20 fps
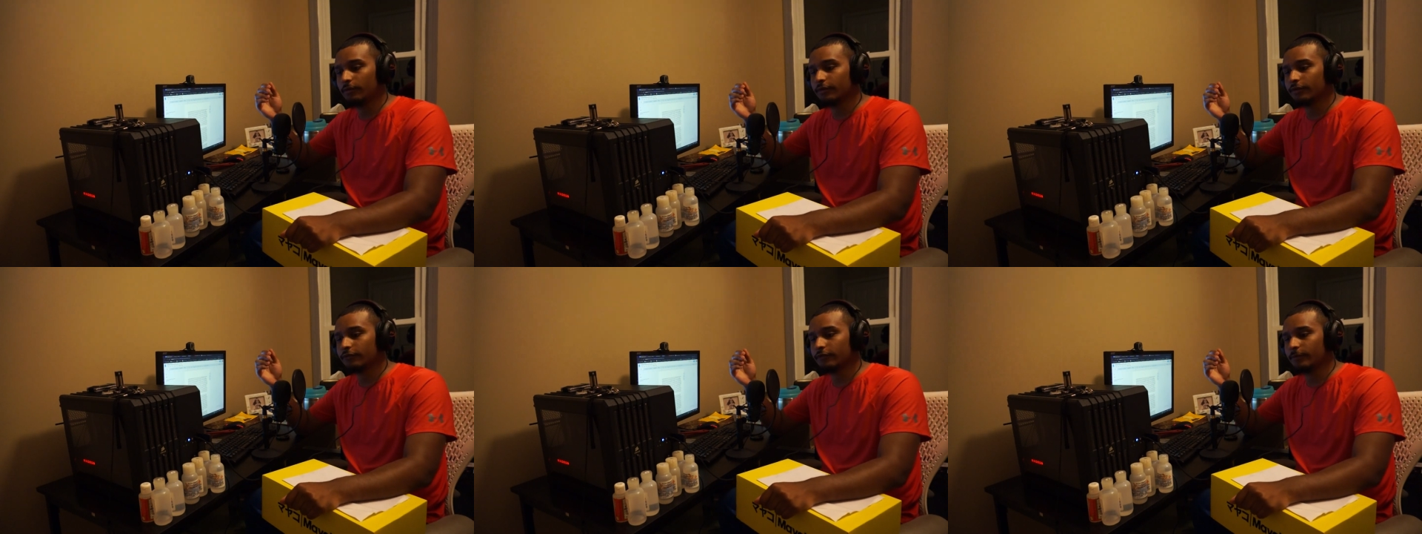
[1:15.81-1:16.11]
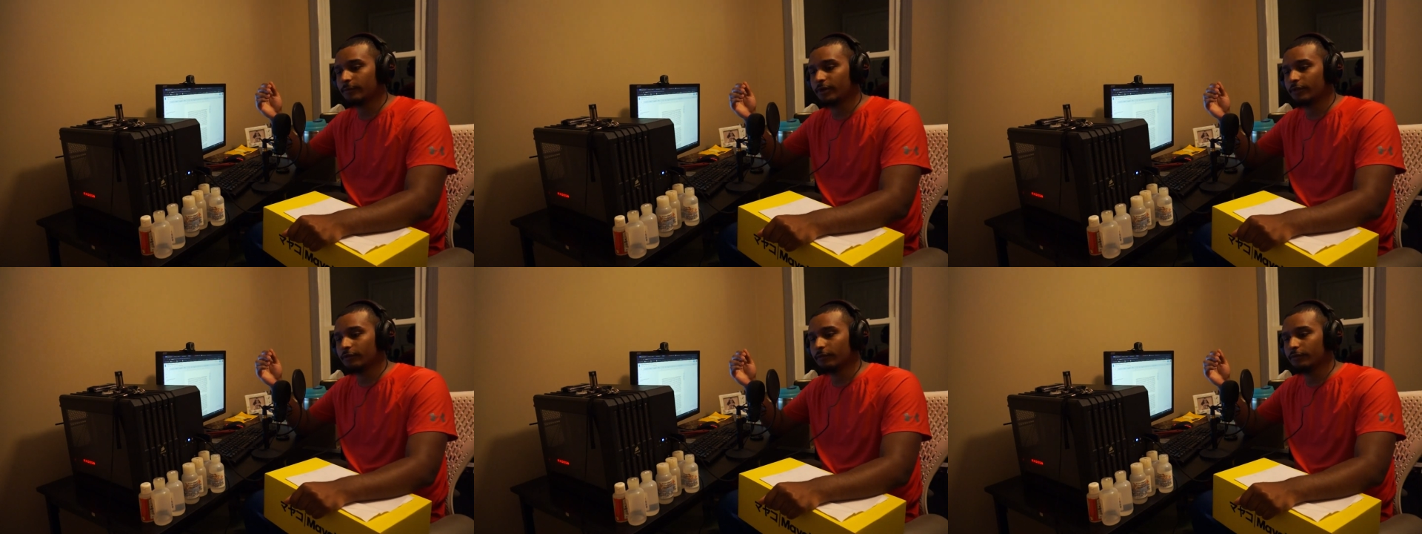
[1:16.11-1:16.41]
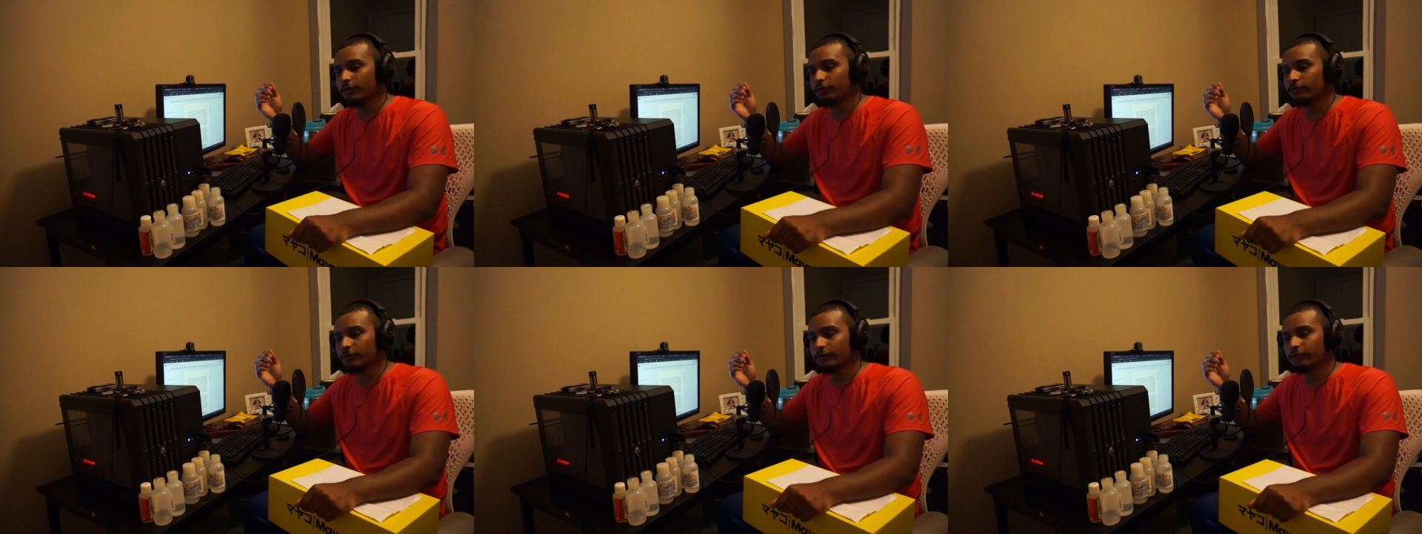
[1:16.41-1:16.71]
with some other
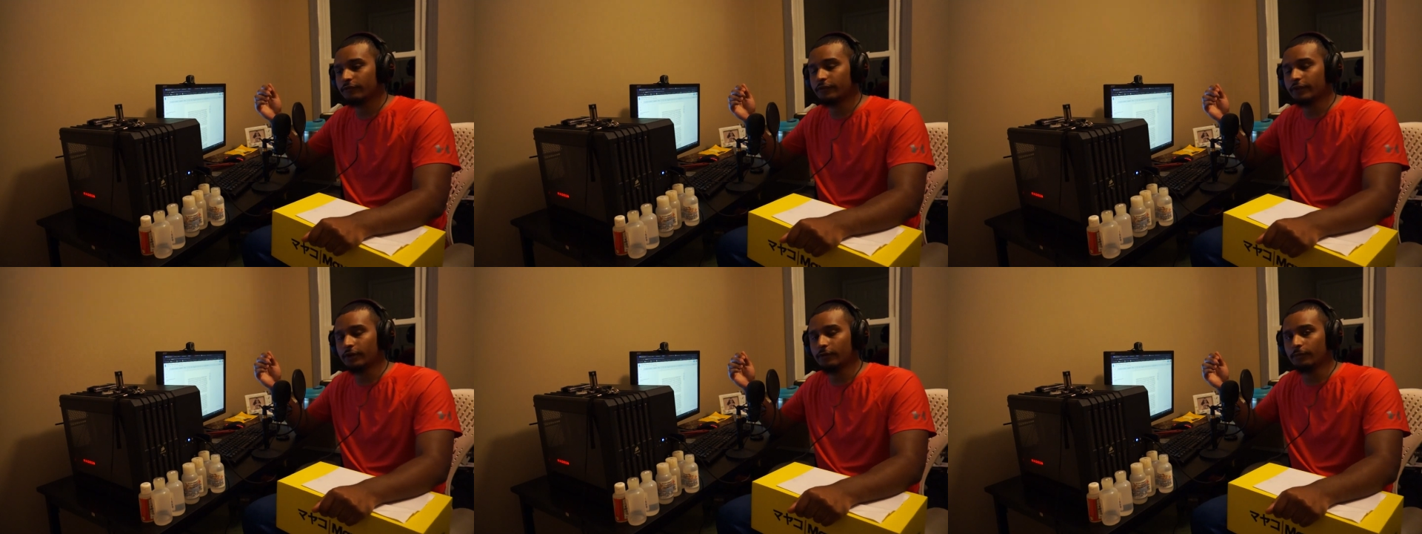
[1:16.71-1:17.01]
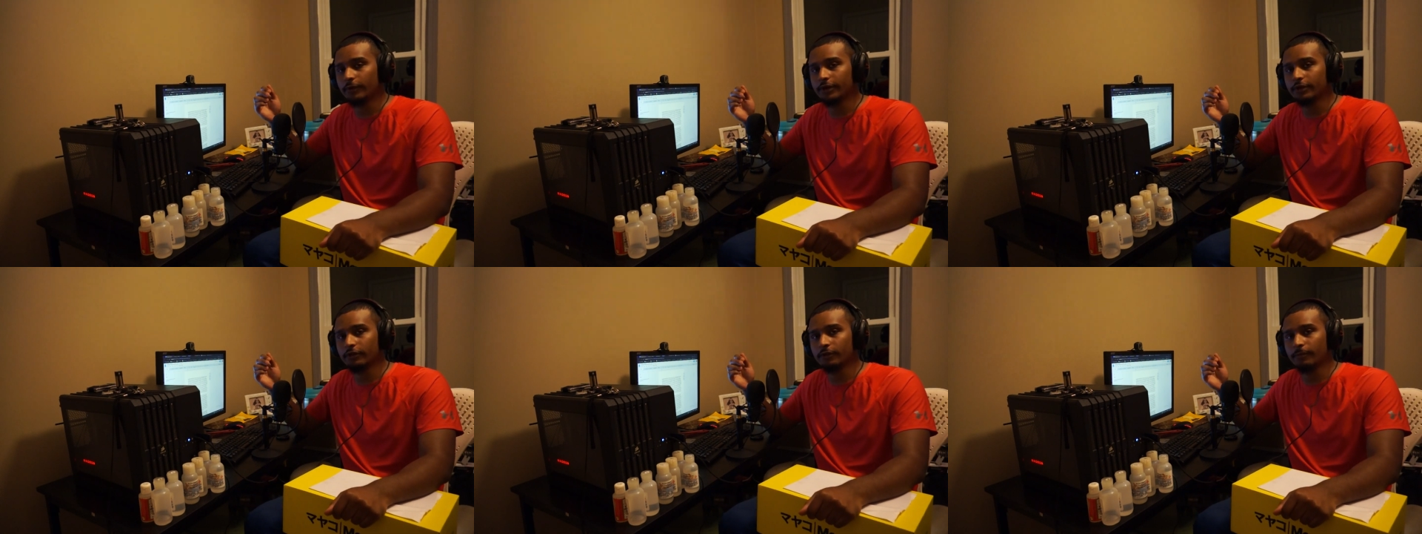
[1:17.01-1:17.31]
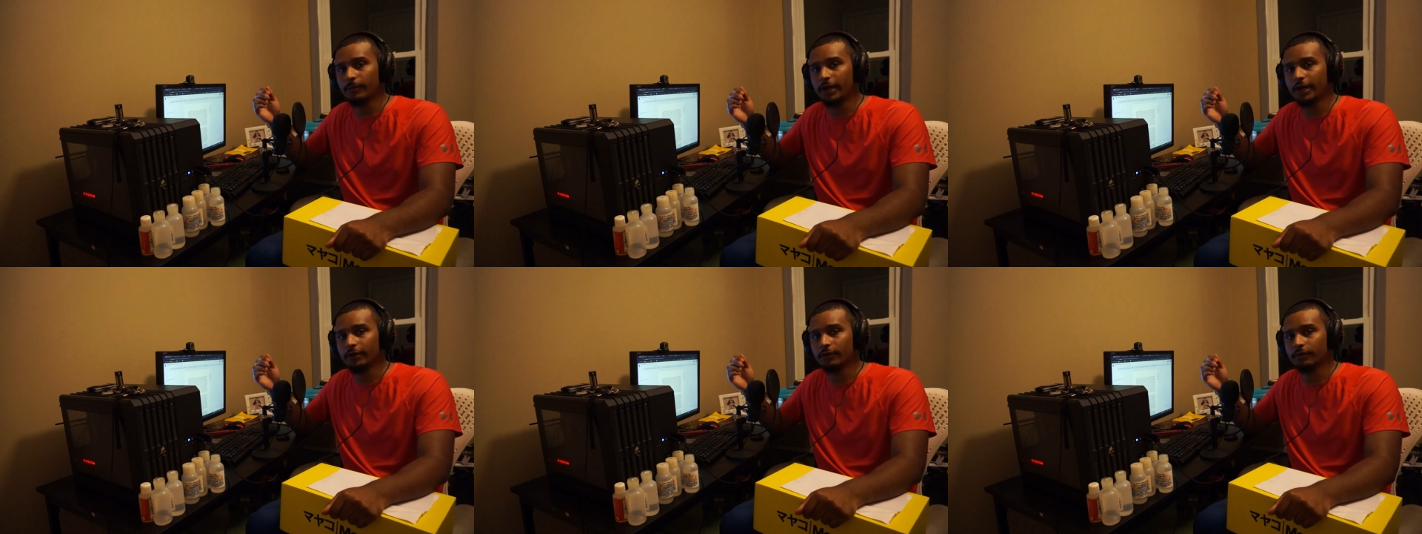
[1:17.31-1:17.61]
resources that a regular
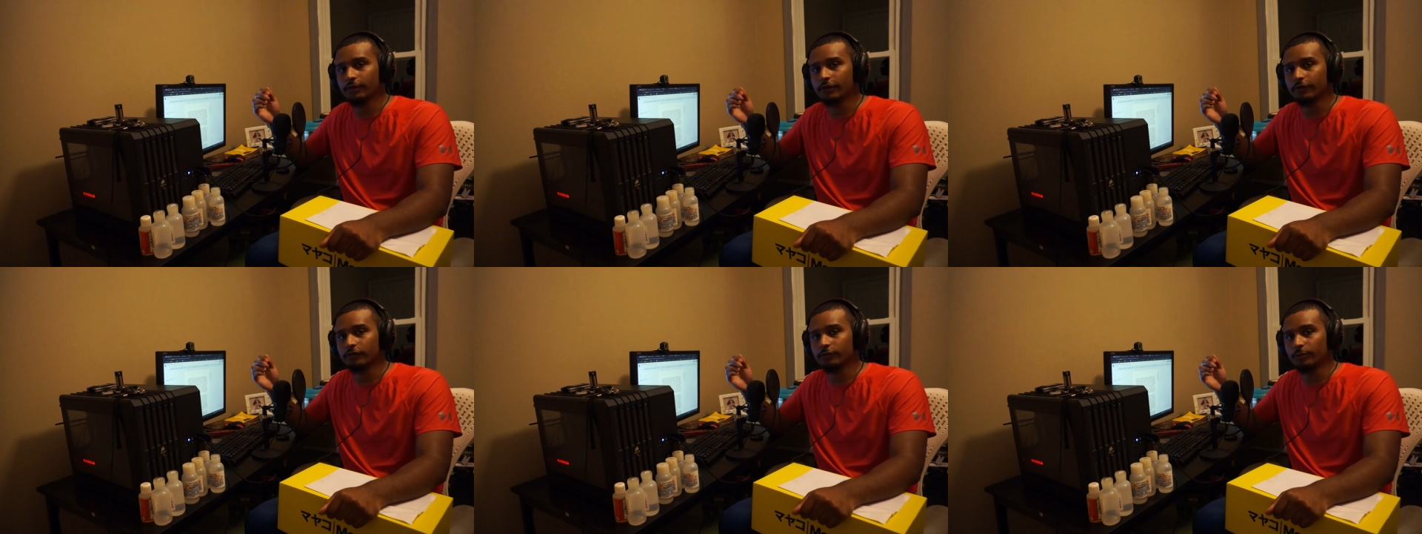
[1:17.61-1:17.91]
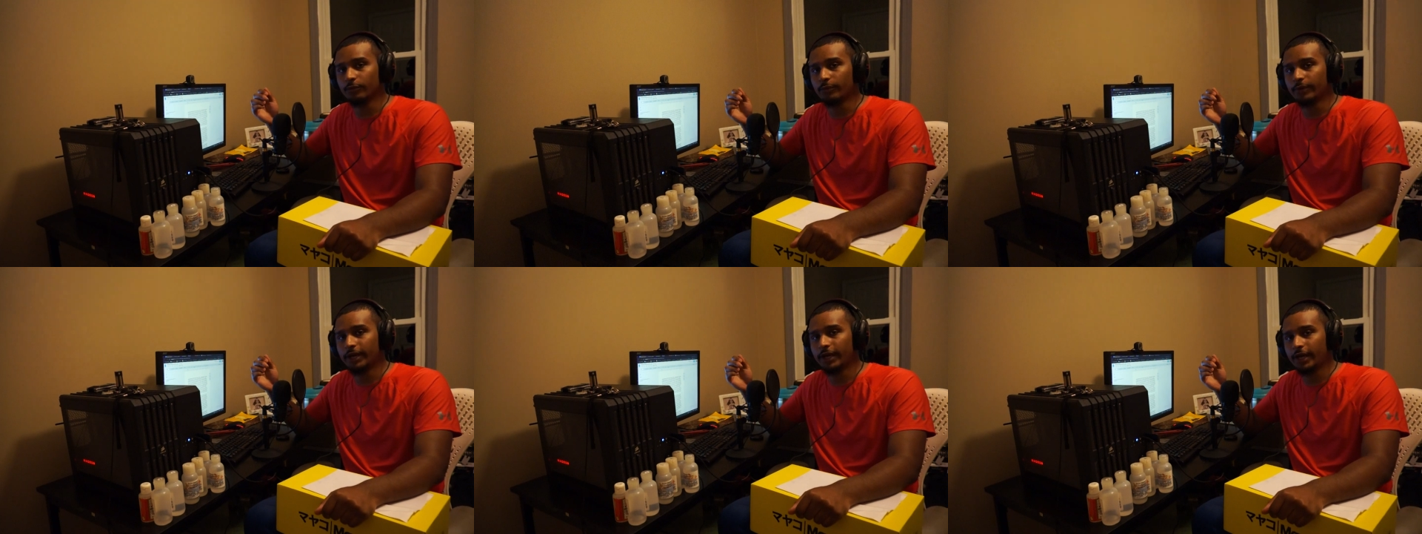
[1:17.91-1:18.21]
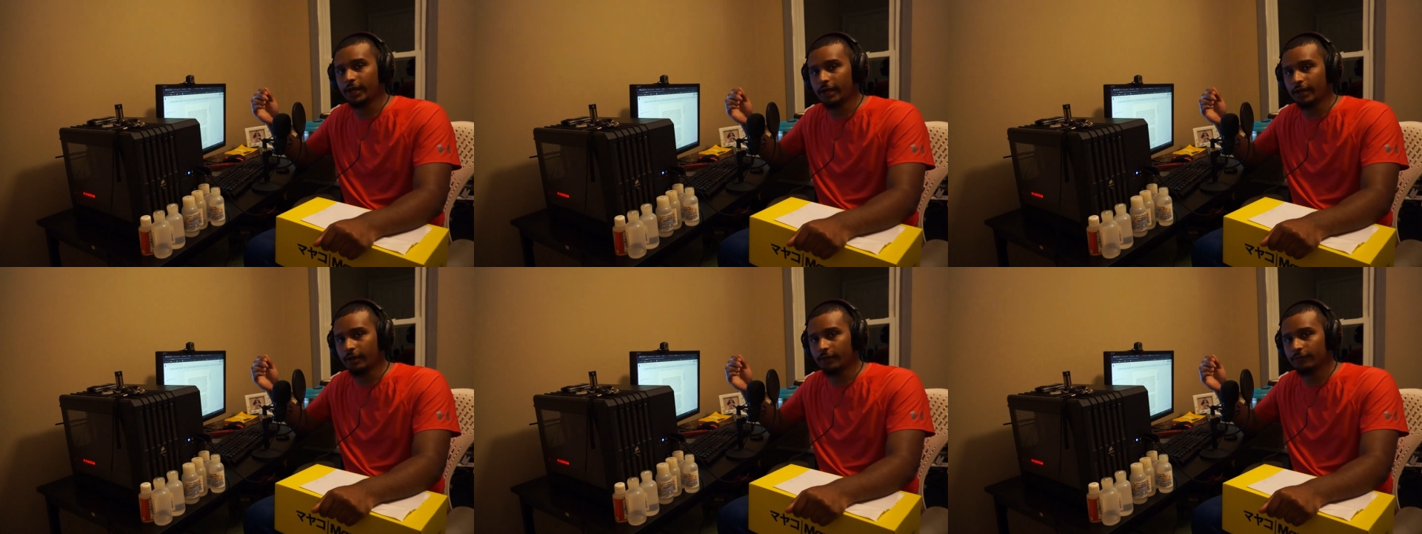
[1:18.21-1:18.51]
Mayako customer would
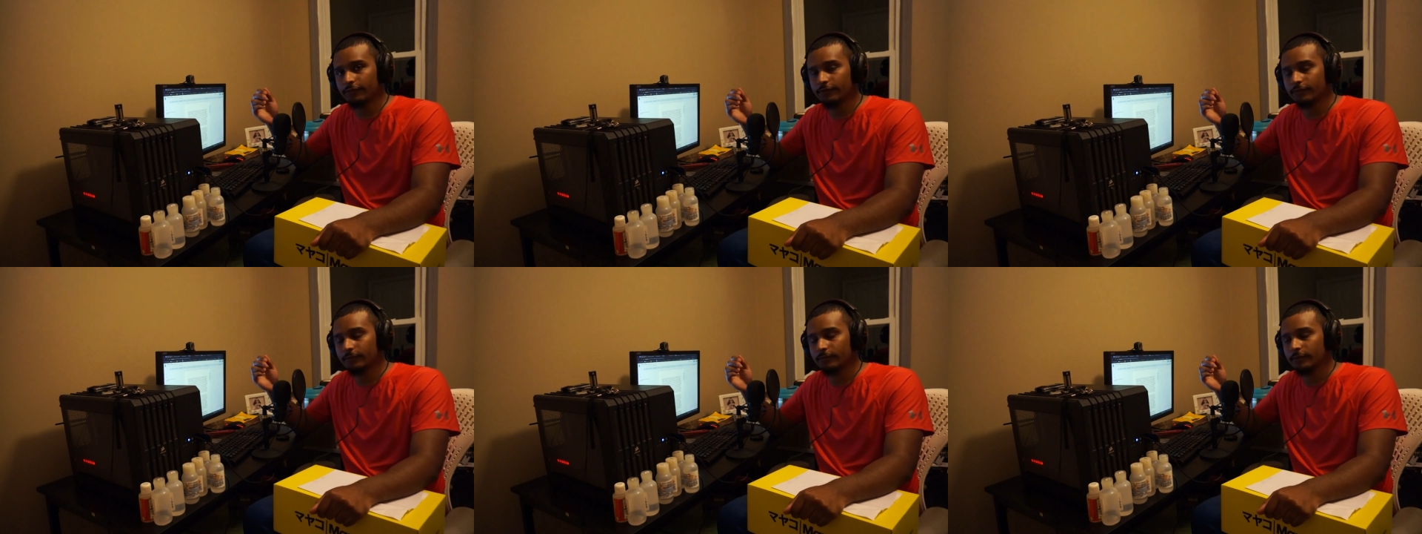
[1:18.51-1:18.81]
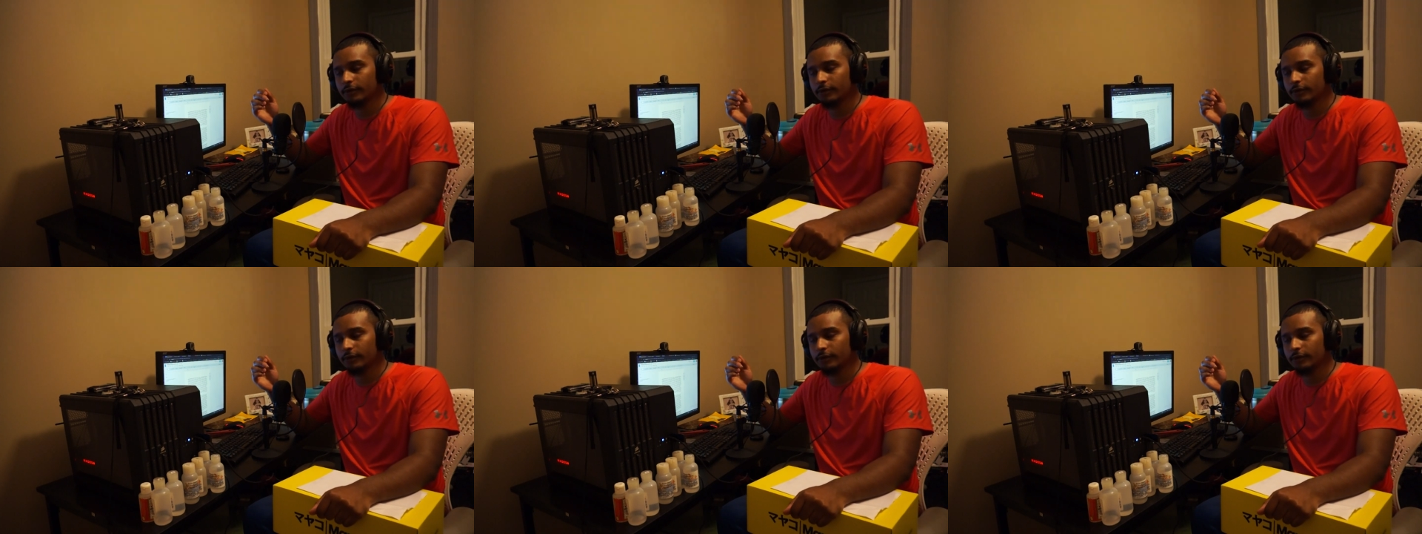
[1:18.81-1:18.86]
have.